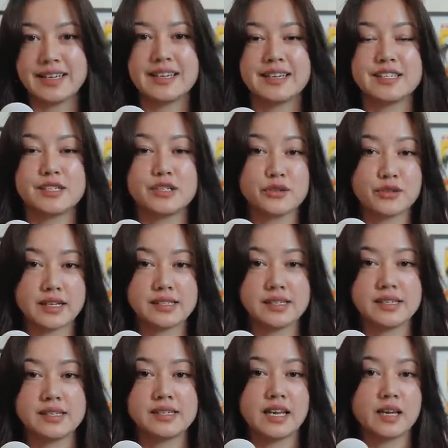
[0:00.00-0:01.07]
is
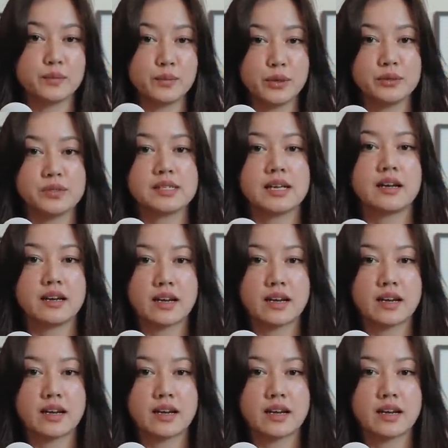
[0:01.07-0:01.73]
dresses and boots and